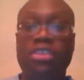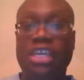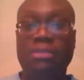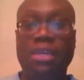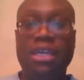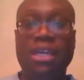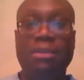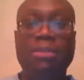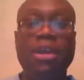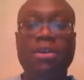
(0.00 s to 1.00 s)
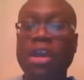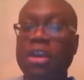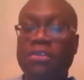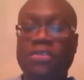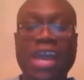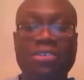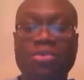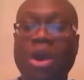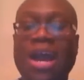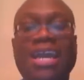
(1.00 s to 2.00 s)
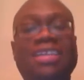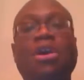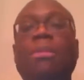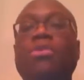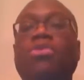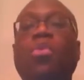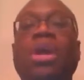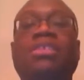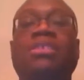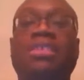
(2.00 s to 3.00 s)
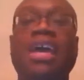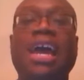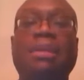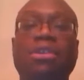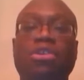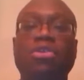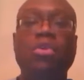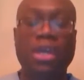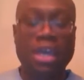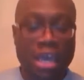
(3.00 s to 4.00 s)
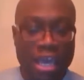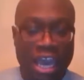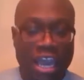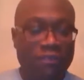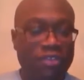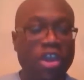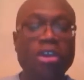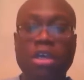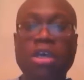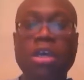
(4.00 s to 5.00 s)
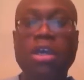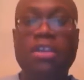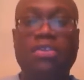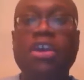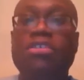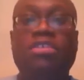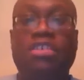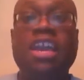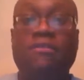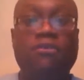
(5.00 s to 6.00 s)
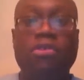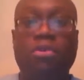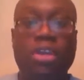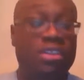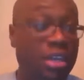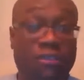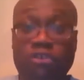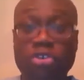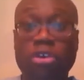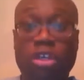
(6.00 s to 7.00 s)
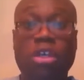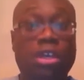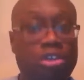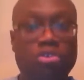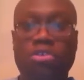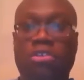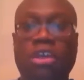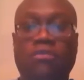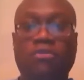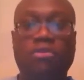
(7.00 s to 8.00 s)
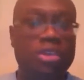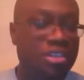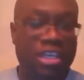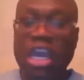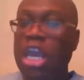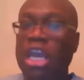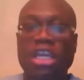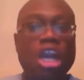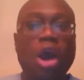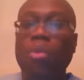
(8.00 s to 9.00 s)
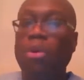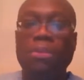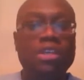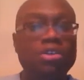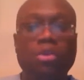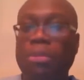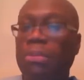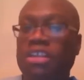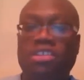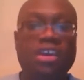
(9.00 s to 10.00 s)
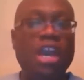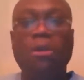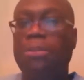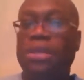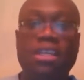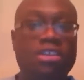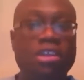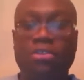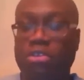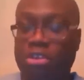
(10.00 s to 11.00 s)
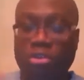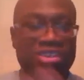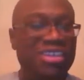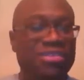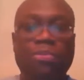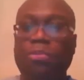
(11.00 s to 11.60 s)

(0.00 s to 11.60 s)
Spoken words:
team get any better. That's why it's almost a waste of time to do it. If they're good, they're set for a reason. If you're good, you're set for a reason. Y'all won't be doing much of helping each other. So just